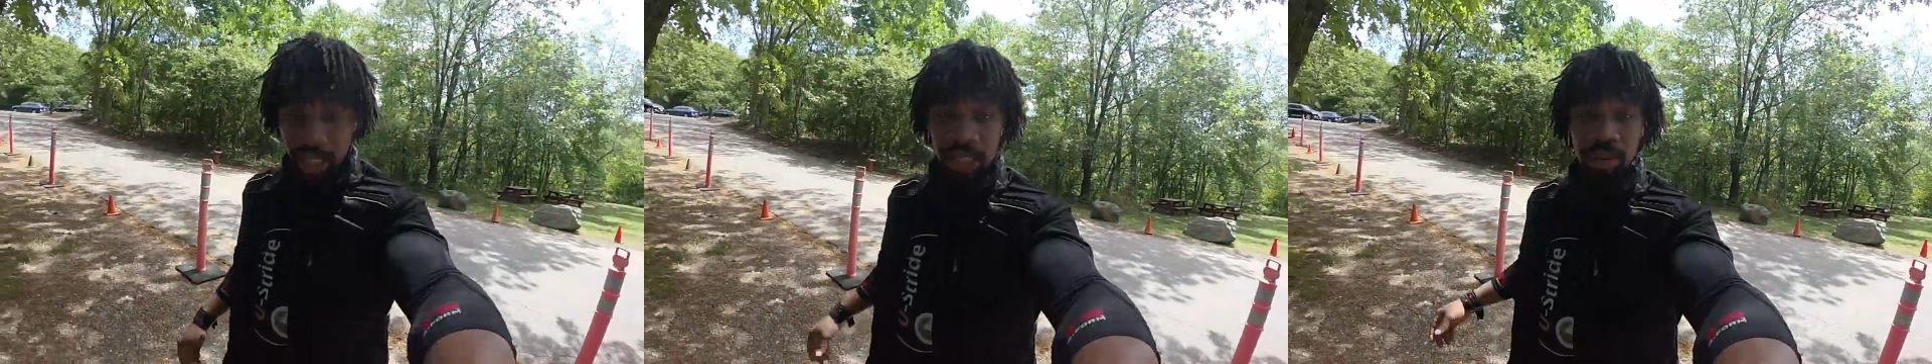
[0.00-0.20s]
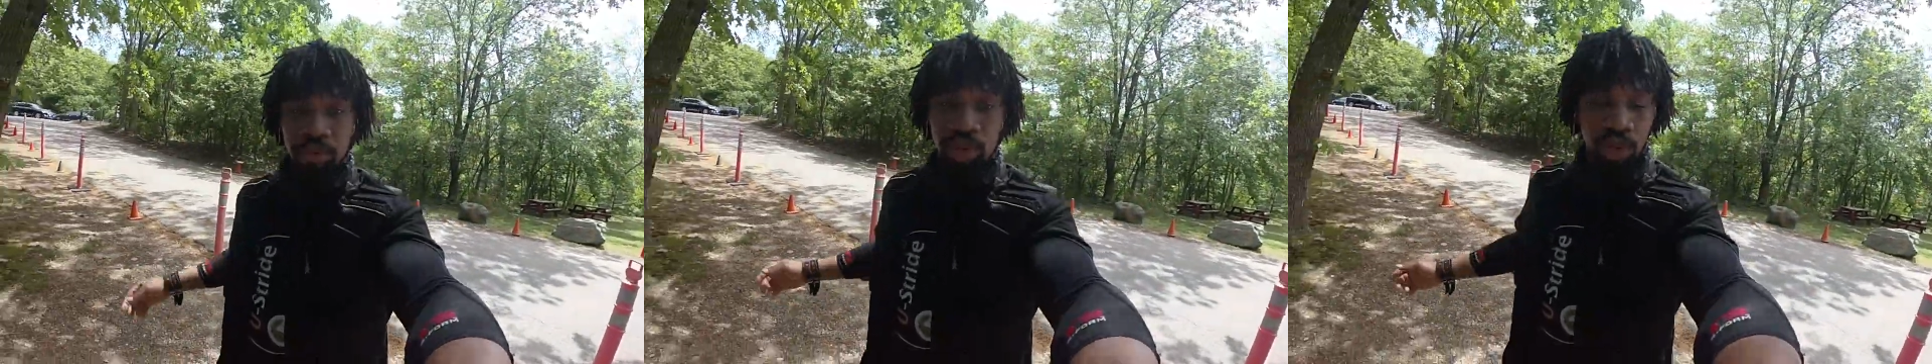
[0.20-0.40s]

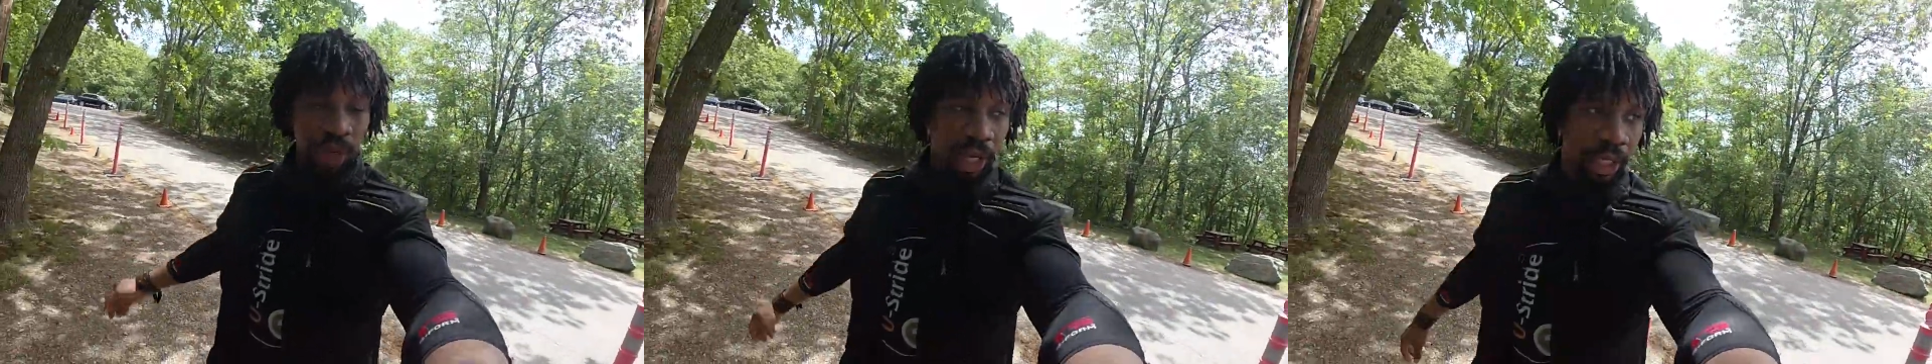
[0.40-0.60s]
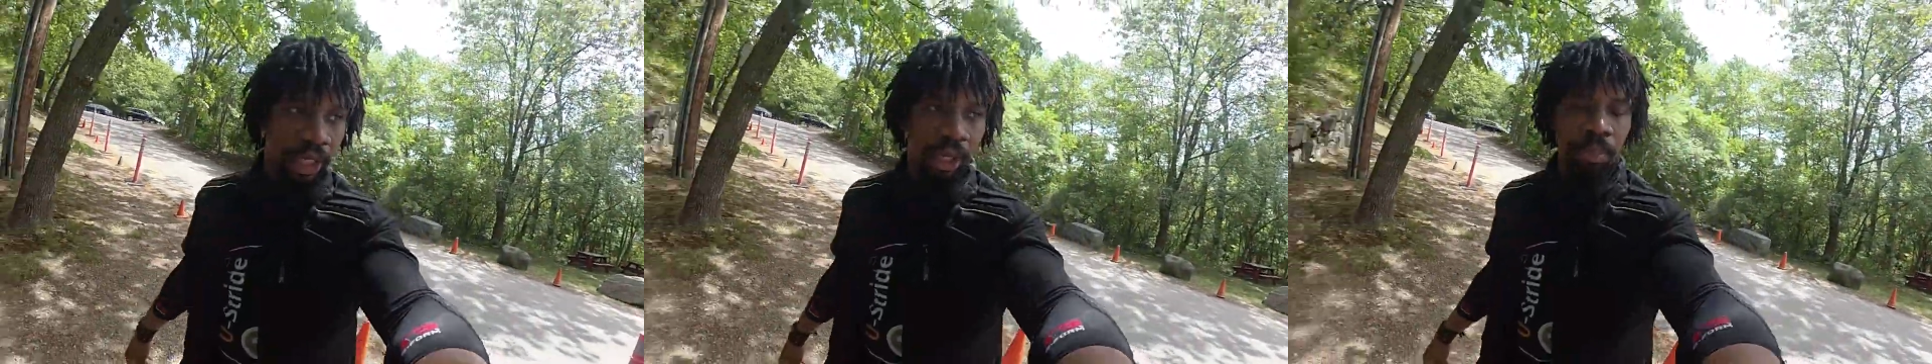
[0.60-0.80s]
awesome
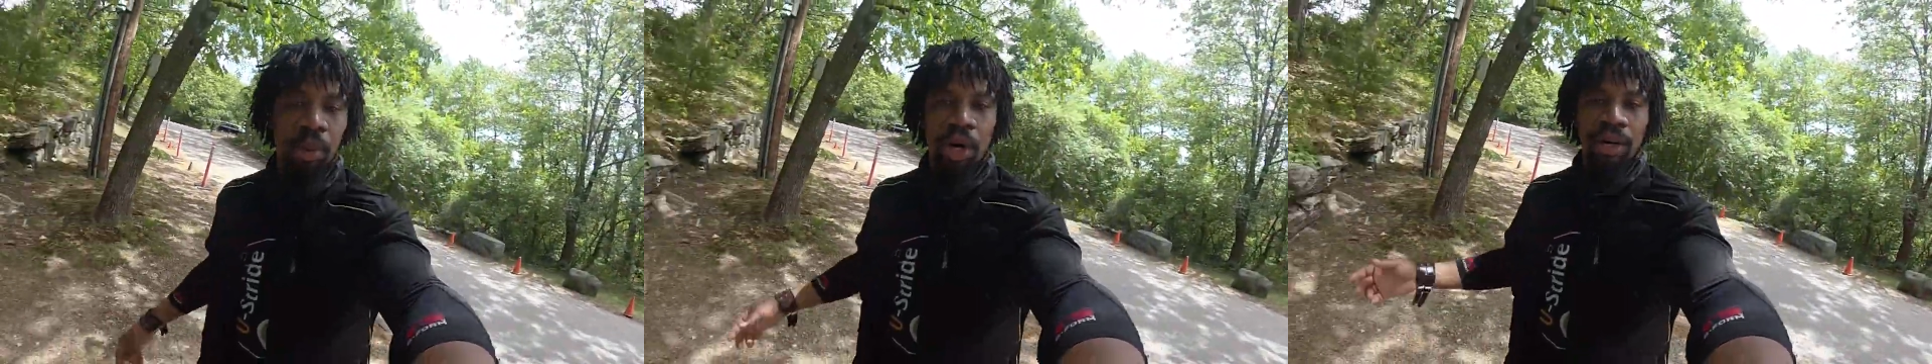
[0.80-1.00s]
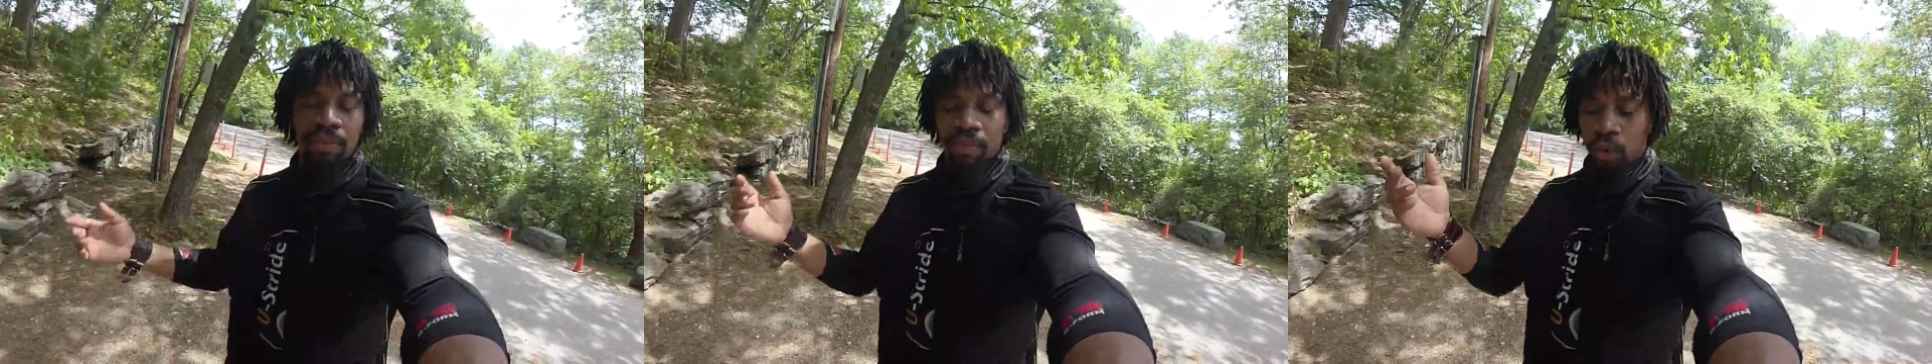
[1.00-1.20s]
trail in
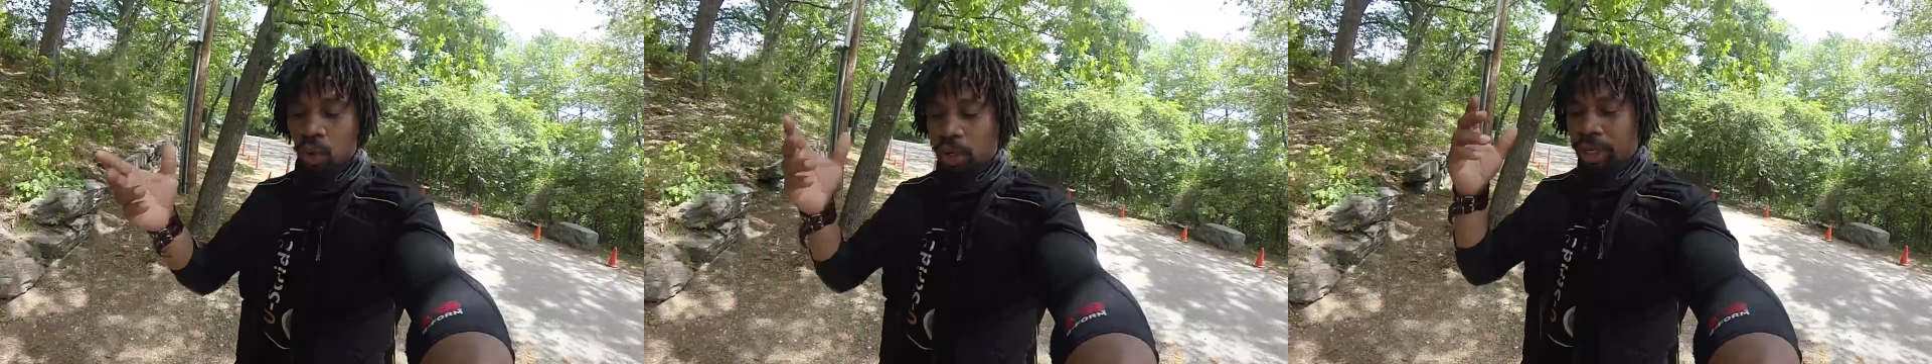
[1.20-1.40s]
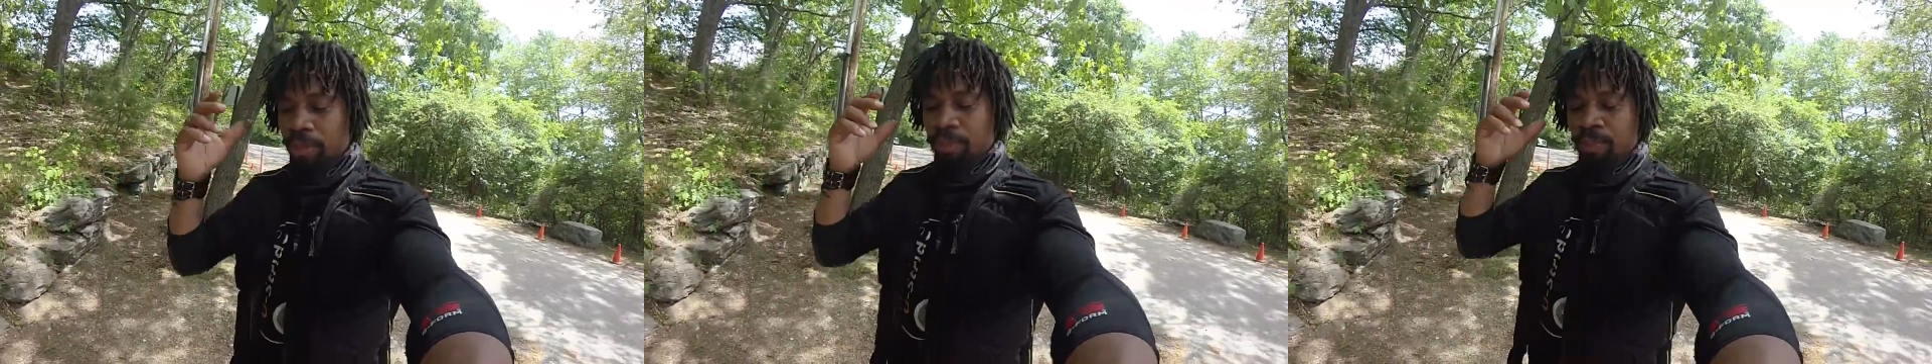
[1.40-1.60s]
part
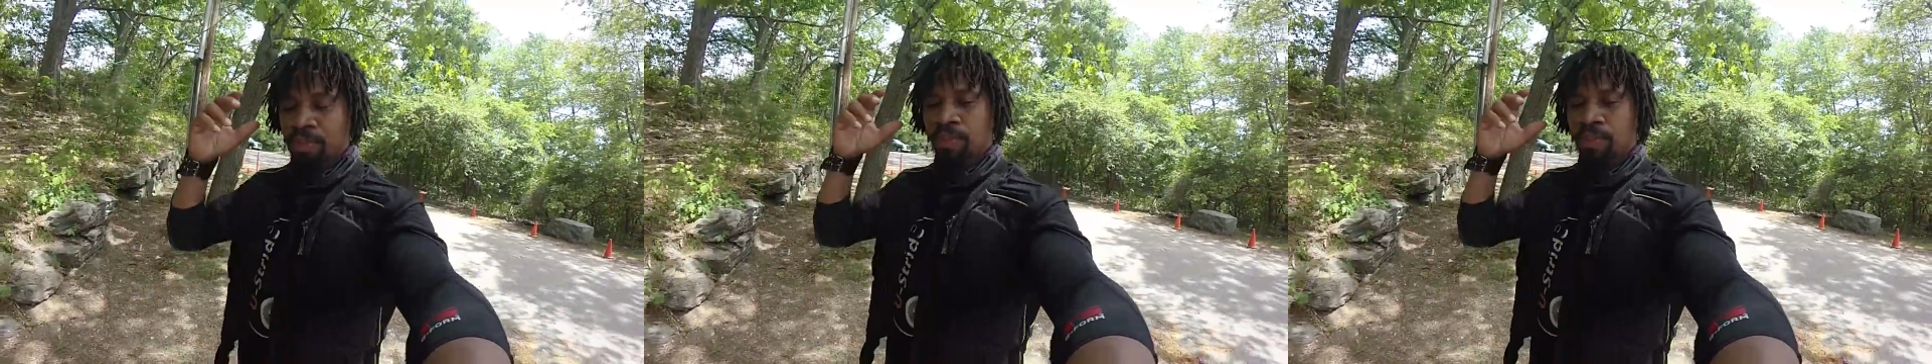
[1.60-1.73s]
four.